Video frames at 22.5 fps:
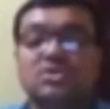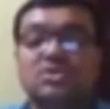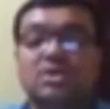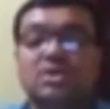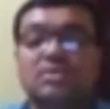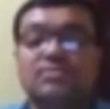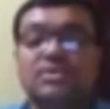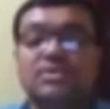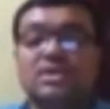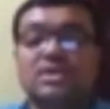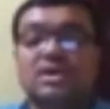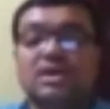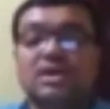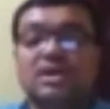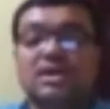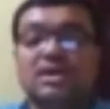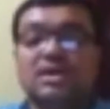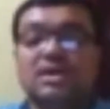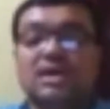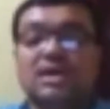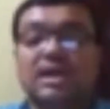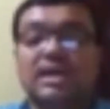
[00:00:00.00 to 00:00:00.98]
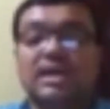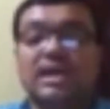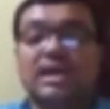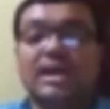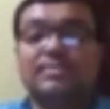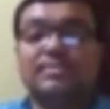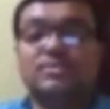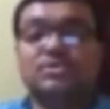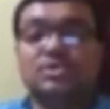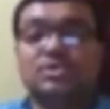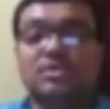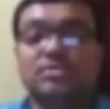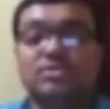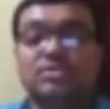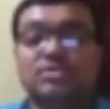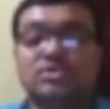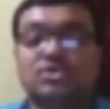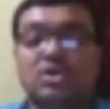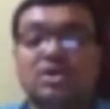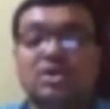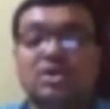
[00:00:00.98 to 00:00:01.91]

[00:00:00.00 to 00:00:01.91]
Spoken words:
of an absolute sort,